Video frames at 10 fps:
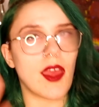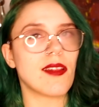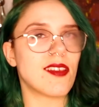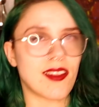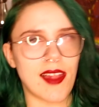
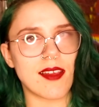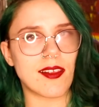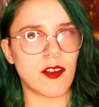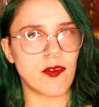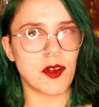it's a
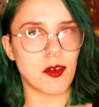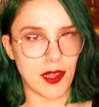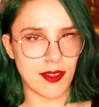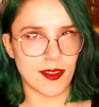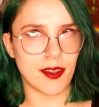classic for a
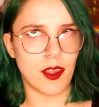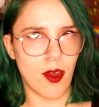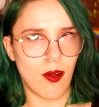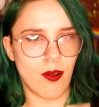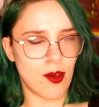reason,
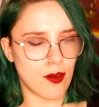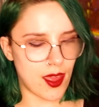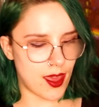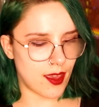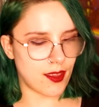y'all,
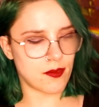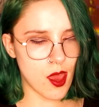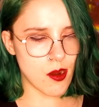okay?